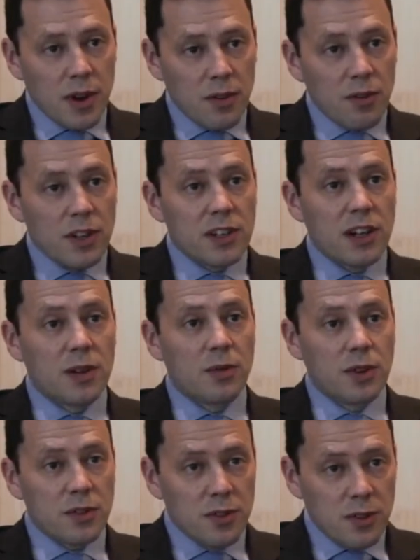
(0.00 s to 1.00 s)
a retailer
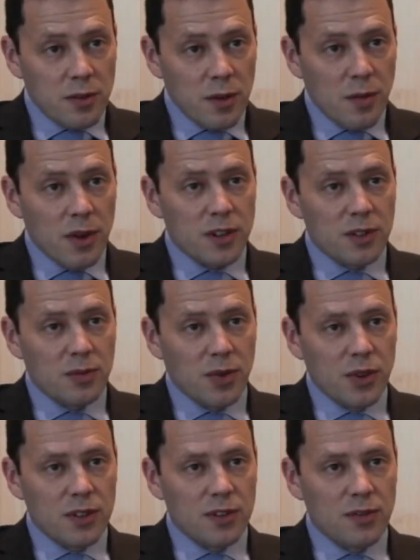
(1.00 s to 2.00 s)
point of view, from a merchant
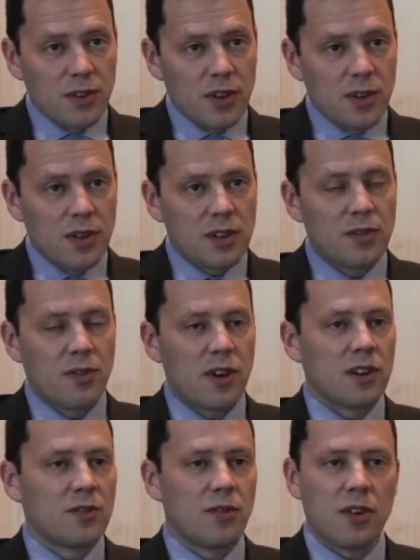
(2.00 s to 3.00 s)
point of view,
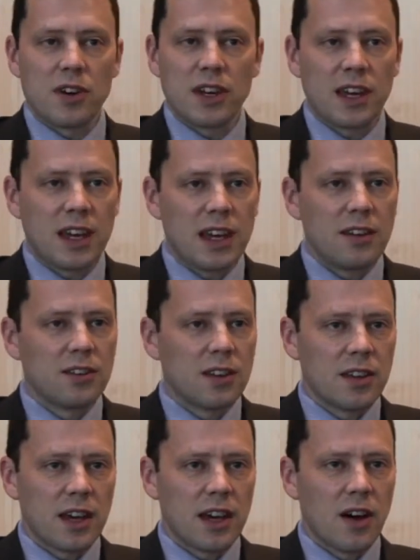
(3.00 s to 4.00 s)
it's very key
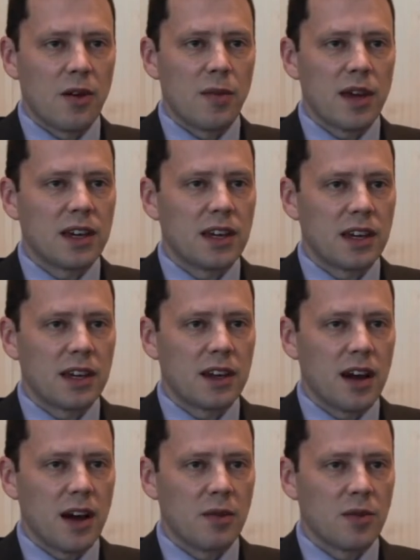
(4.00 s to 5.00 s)
that they are making
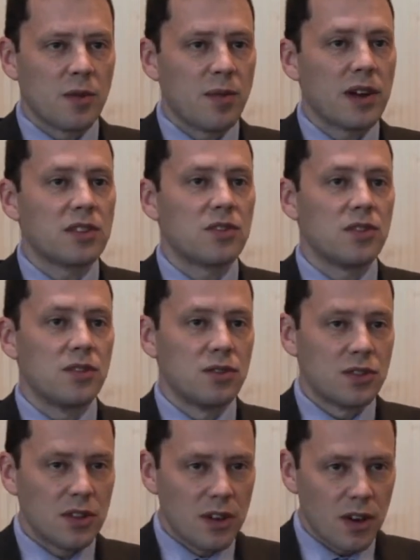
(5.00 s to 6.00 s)
the best
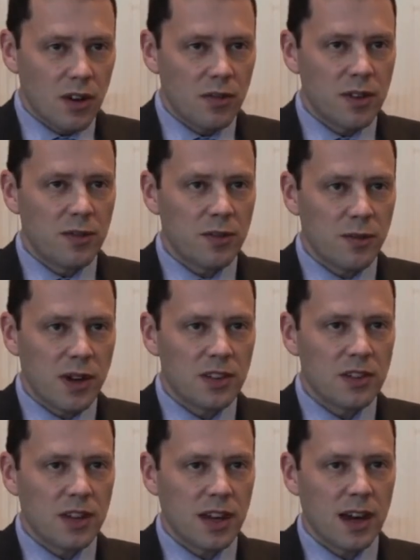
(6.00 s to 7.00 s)
use of the
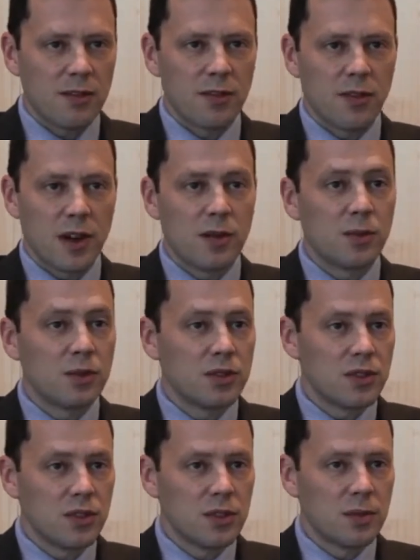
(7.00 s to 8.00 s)
information that they have available
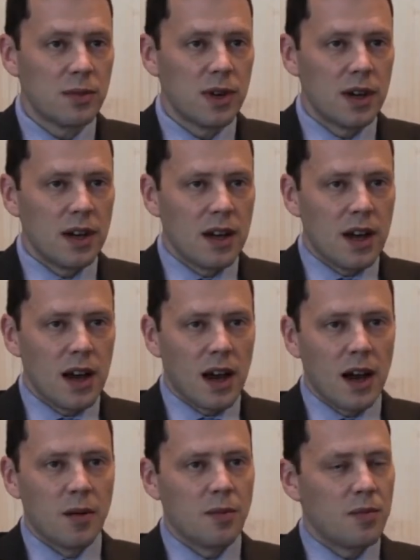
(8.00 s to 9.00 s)
to
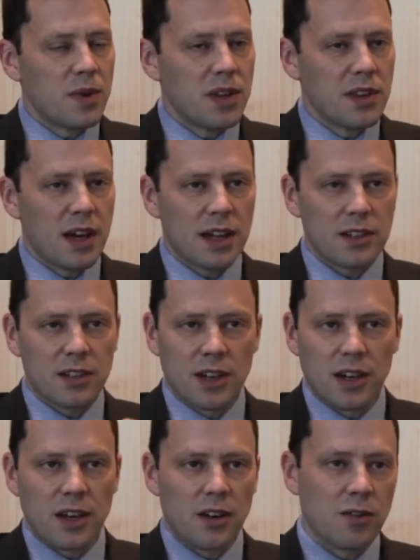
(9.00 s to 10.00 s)
them. Be that
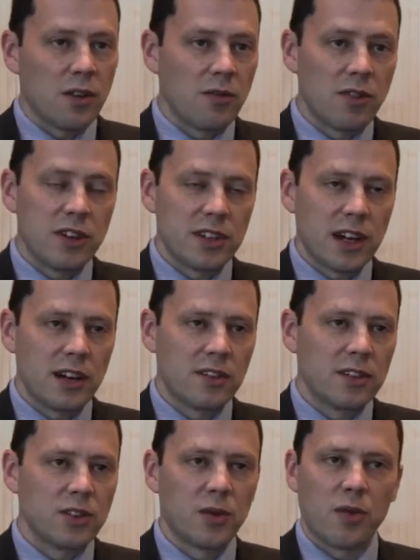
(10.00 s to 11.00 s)
a retailer
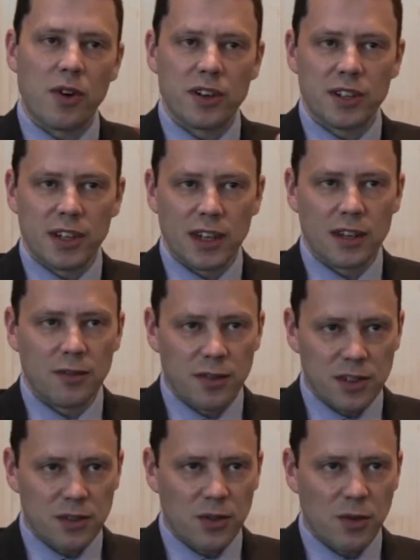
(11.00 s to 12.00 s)
that's operating in the
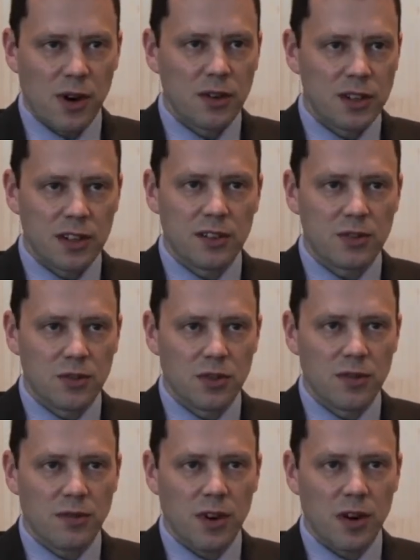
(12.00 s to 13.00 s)
physical world, in the
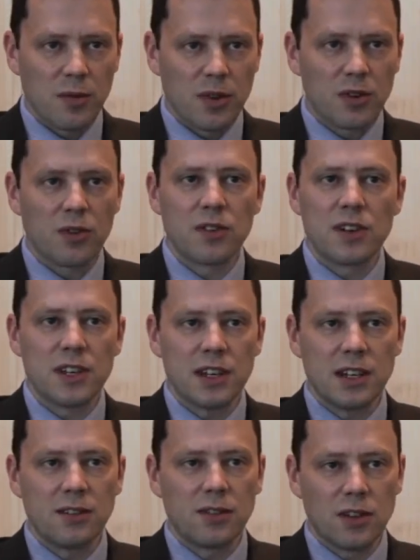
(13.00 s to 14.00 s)
store environment, or
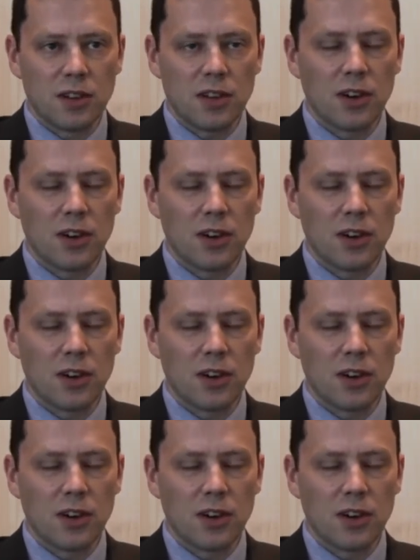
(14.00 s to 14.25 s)
indeed even in